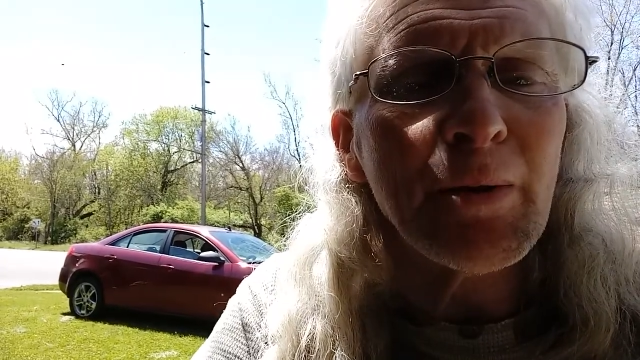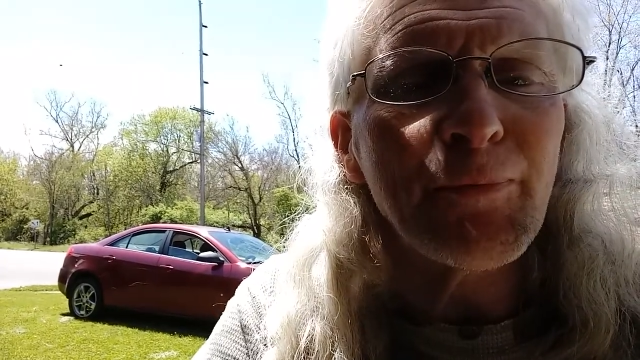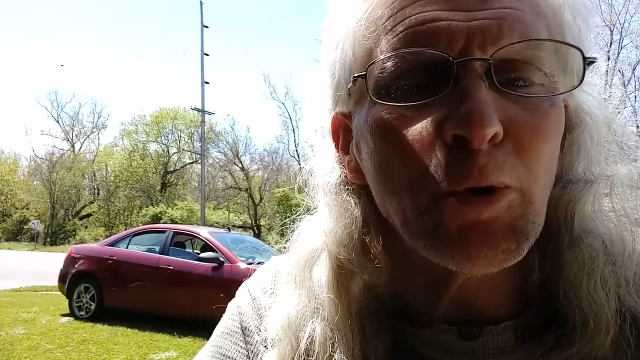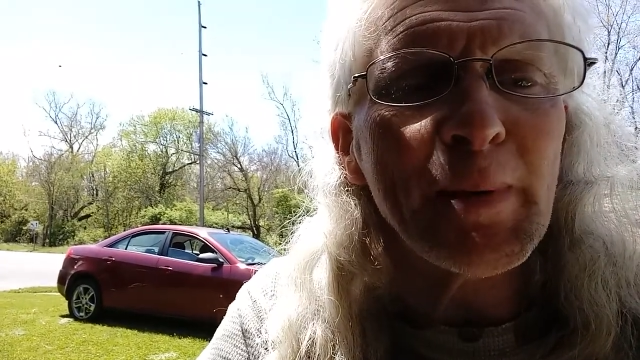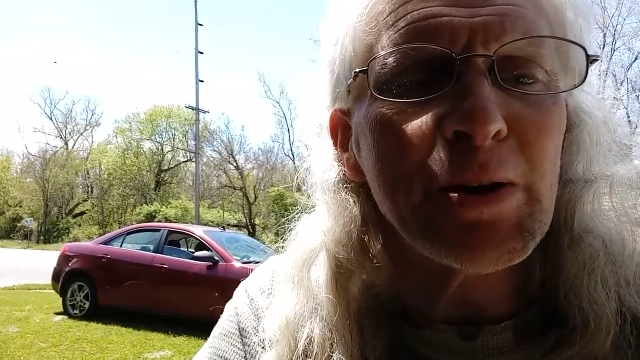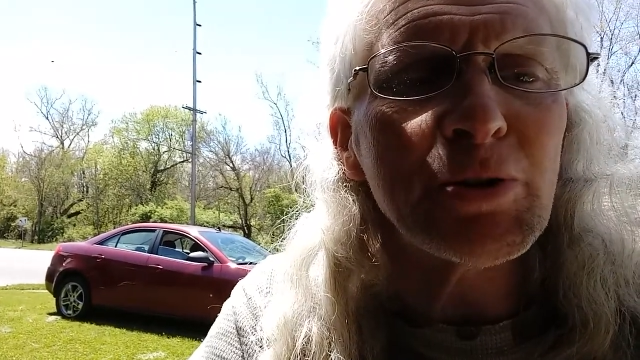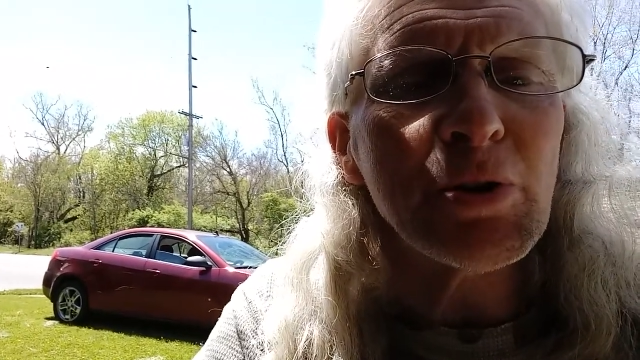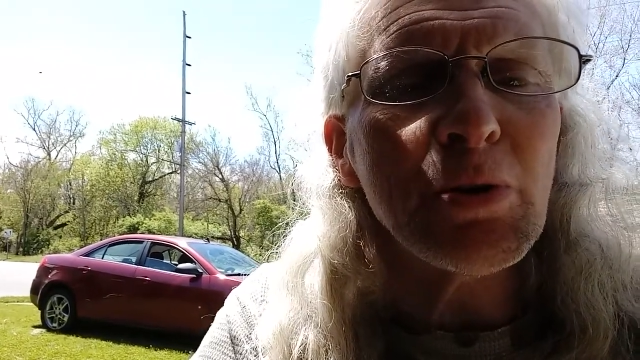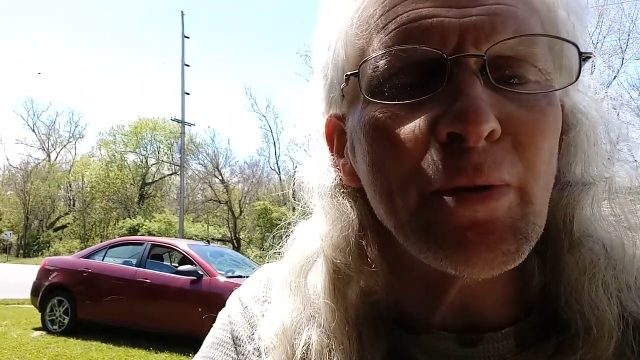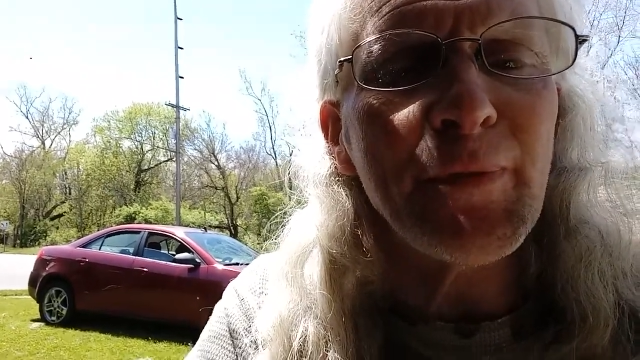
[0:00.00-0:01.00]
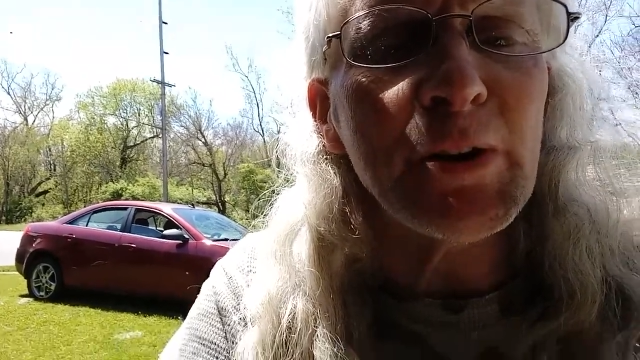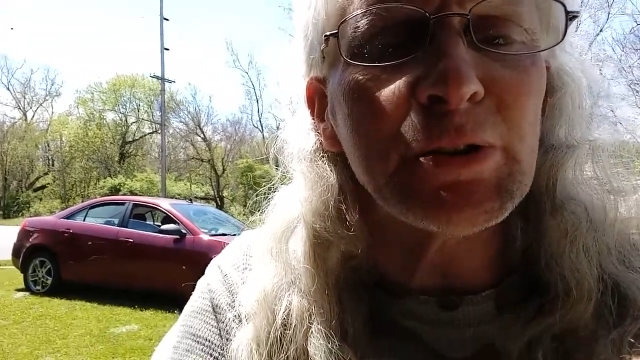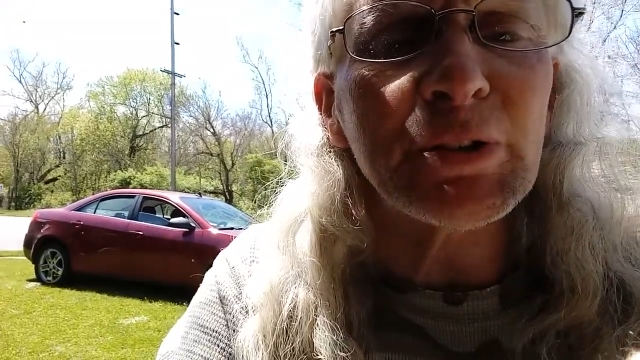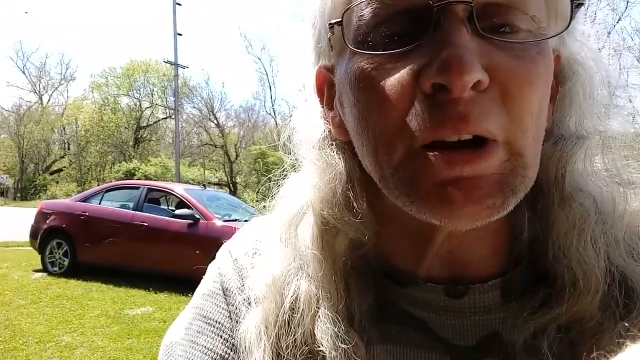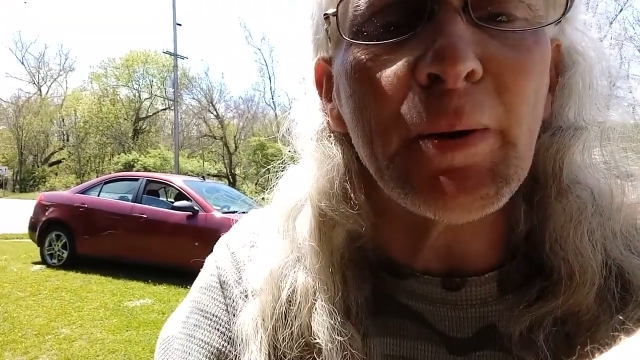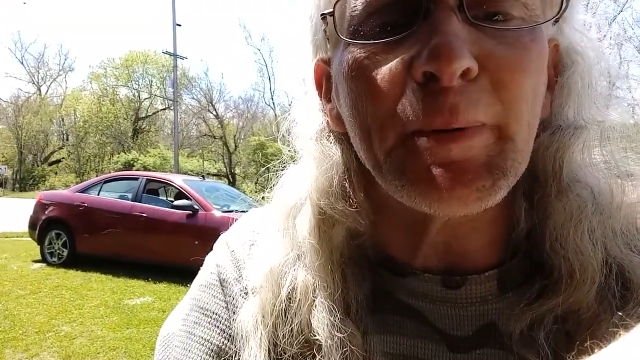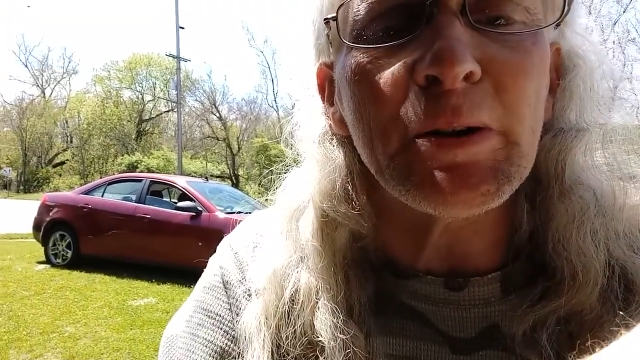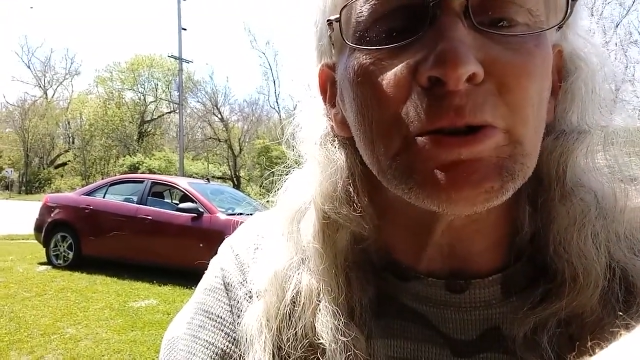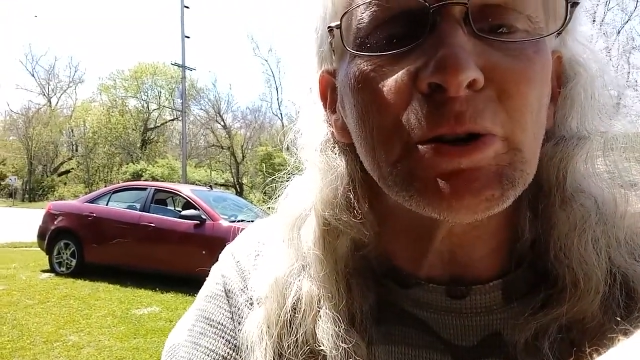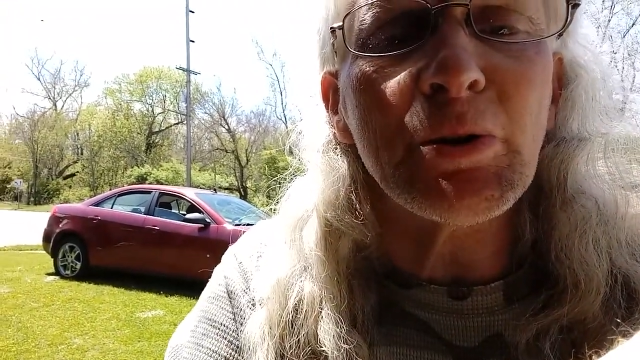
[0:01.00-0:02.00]
for me to finish this up
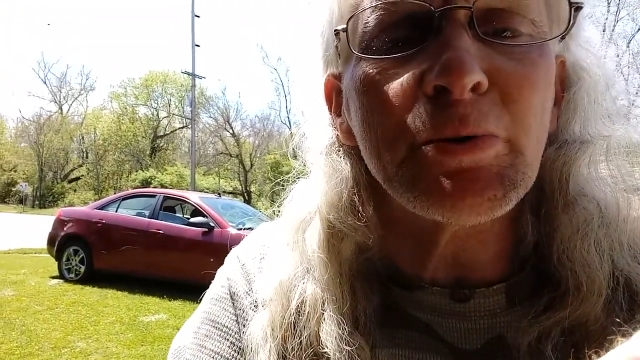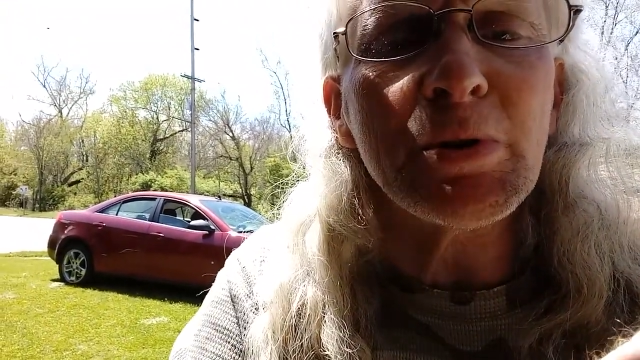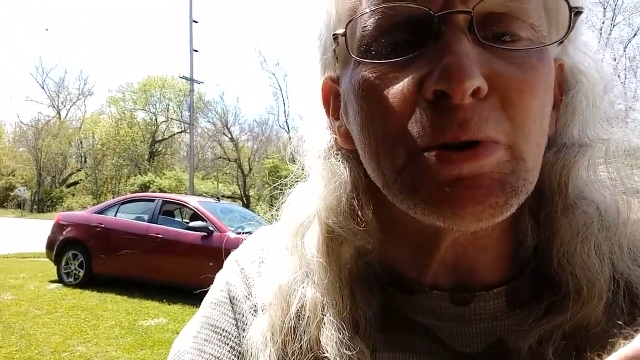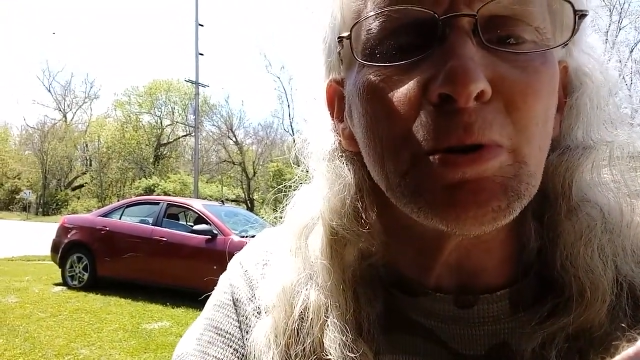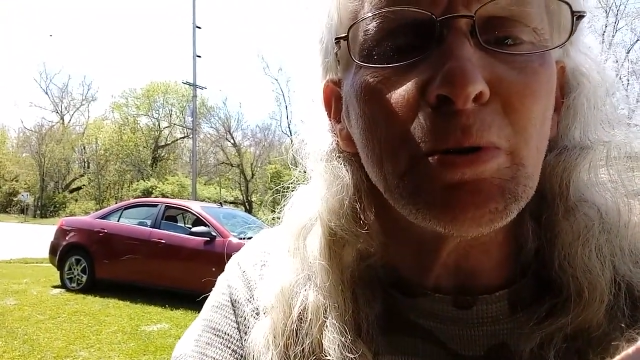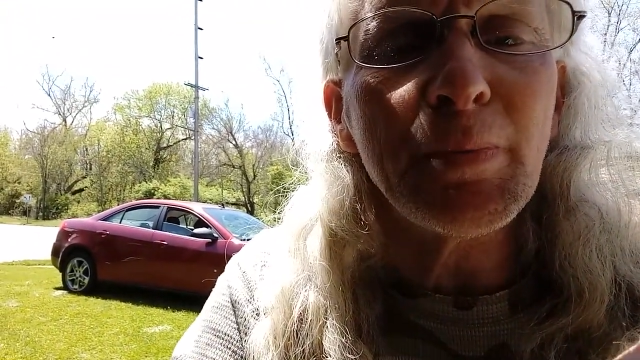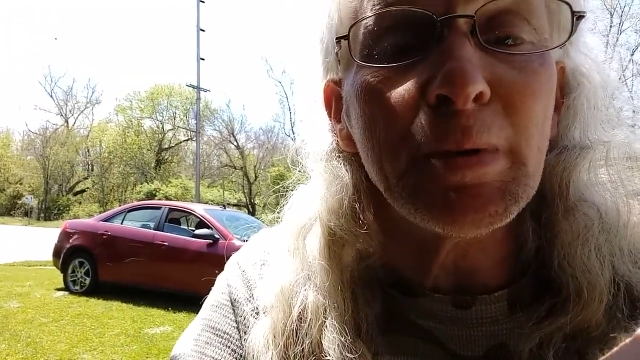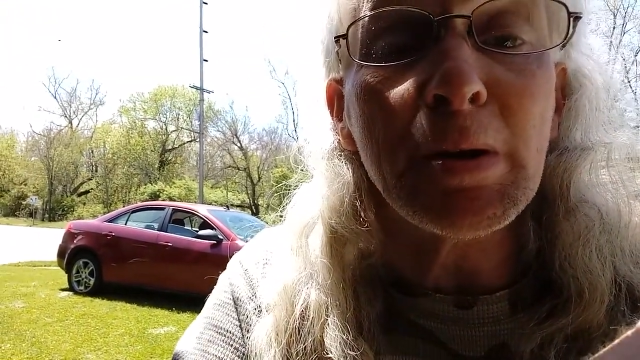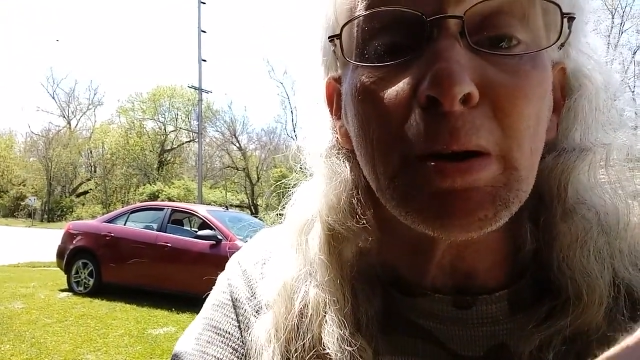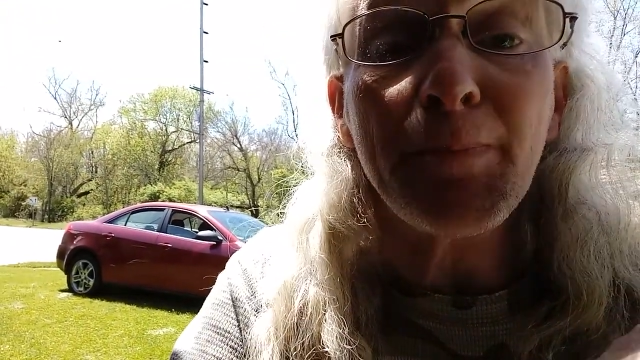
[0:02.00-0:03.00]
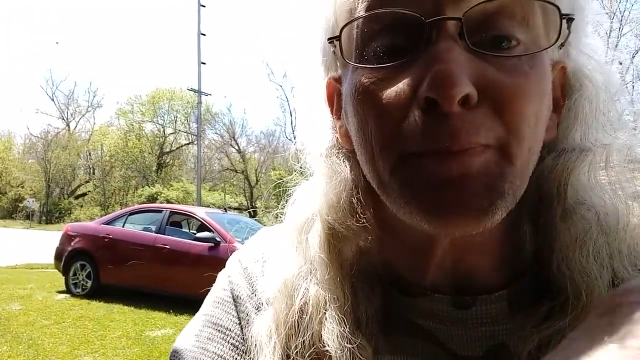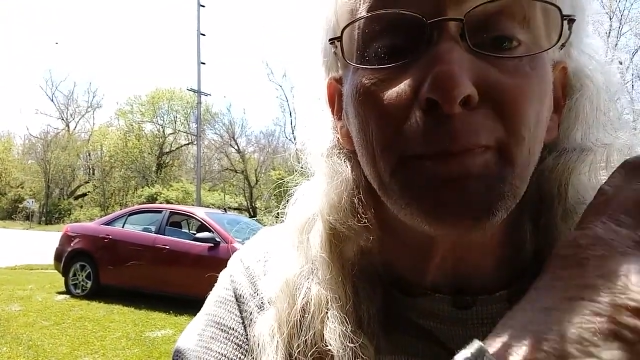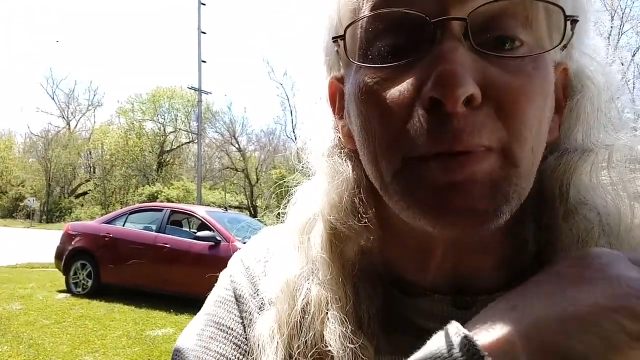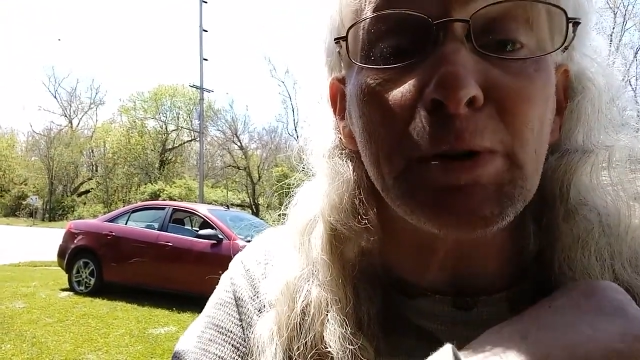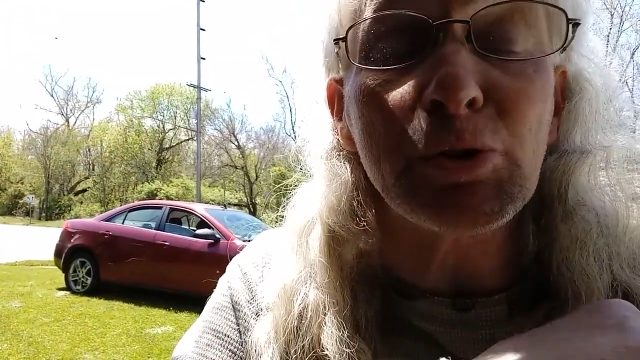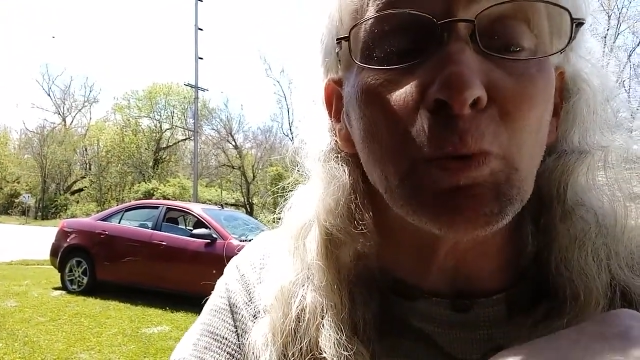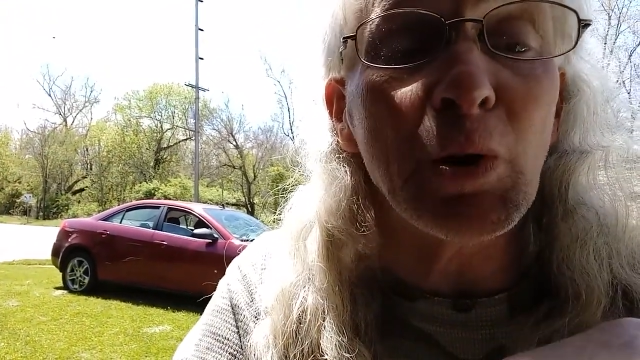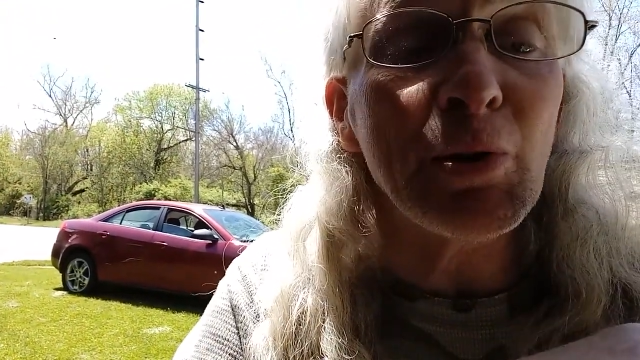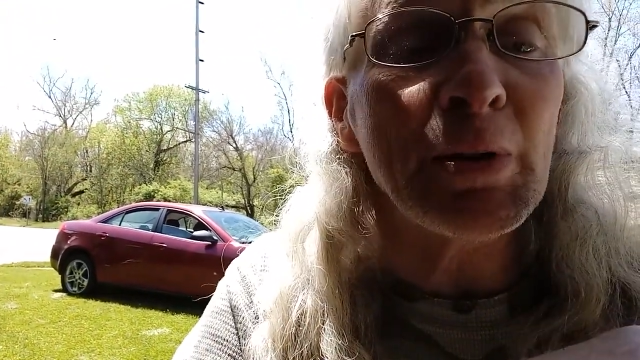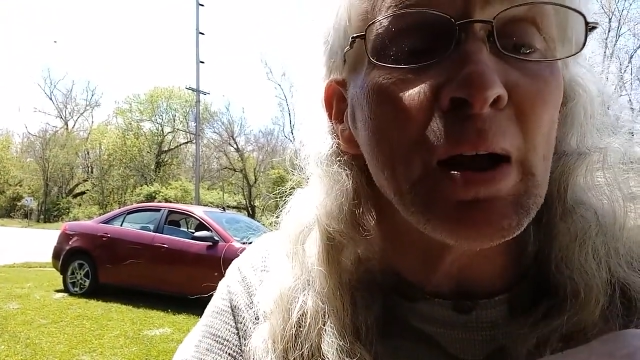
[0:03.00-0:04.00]
and show you the finished
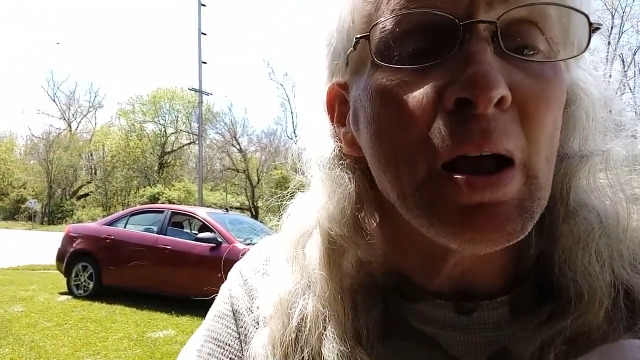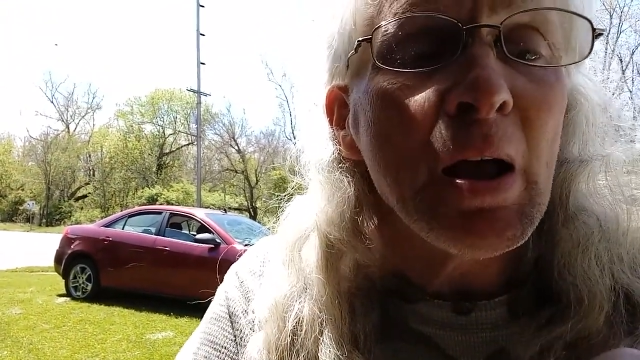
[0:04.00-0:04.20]
work,